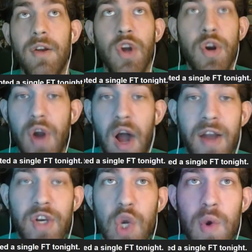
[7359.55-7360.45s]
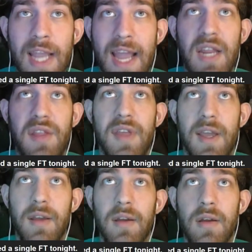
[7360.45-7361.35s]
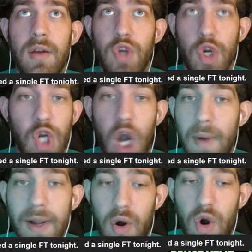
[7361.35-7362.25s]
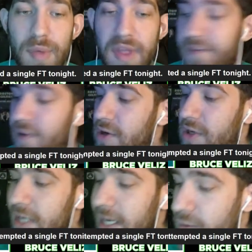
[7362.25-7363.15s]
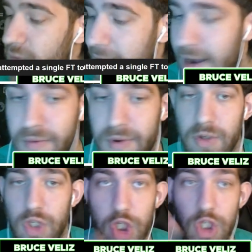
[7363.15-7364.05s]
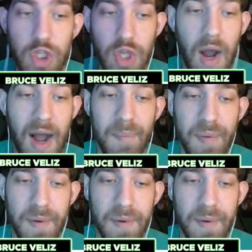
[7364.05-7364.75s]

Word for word: You're not doing anything. You're going home in the first or second round. Stop.